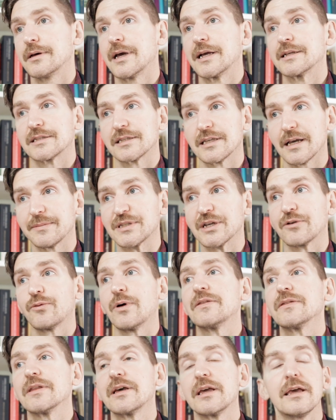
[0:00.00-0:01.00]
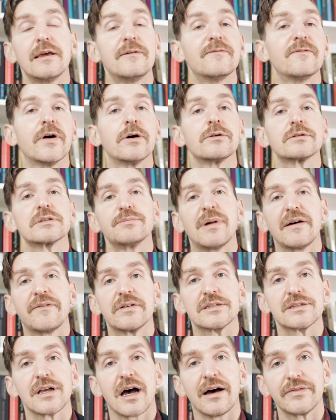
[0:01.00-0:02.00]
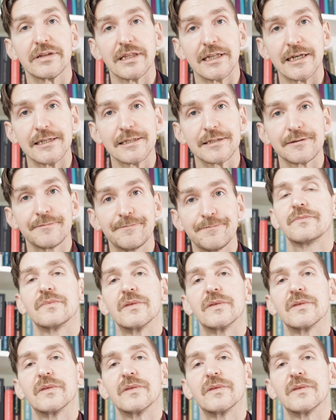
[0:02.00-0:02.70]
and subsequently invokes Mephistopheles.